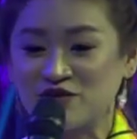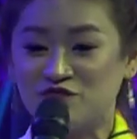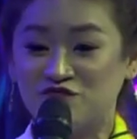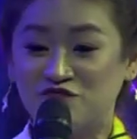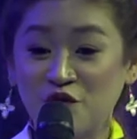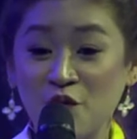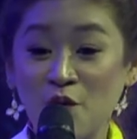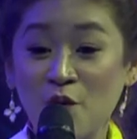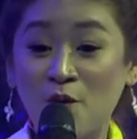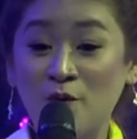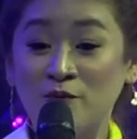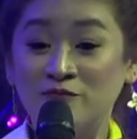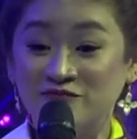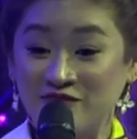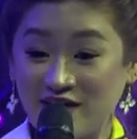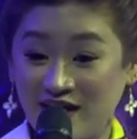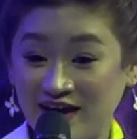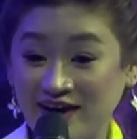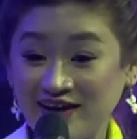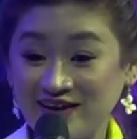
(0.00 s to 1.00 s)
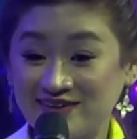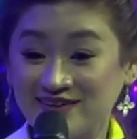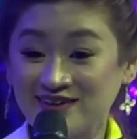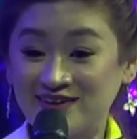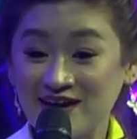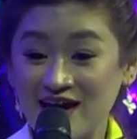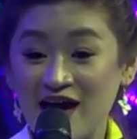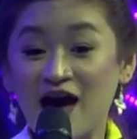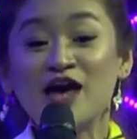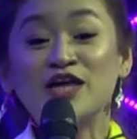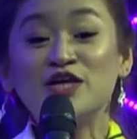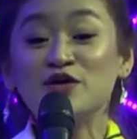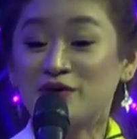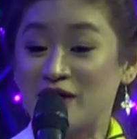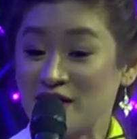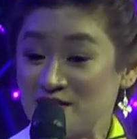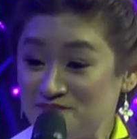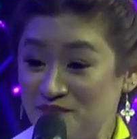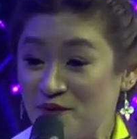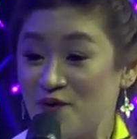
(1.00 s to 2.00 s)
it Voom, right? You
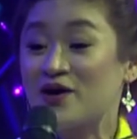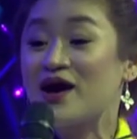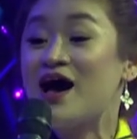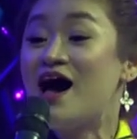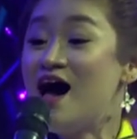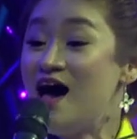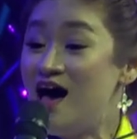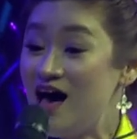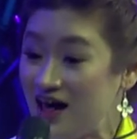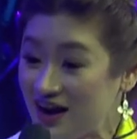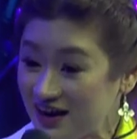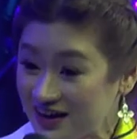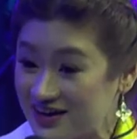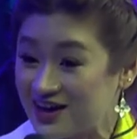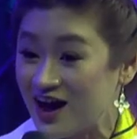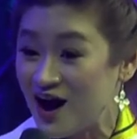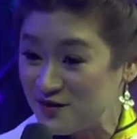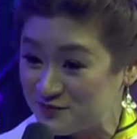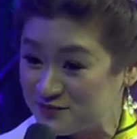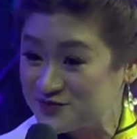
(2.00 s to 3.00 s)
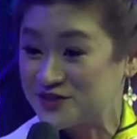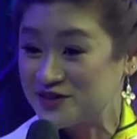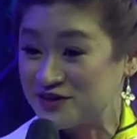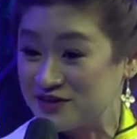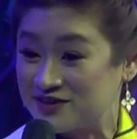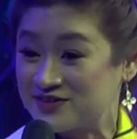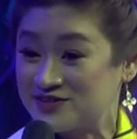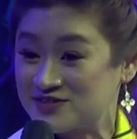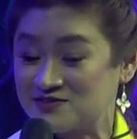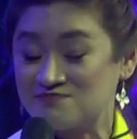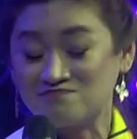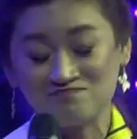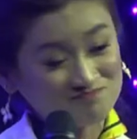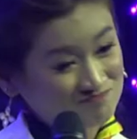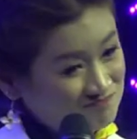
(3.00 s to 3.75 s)
can book a helicopters.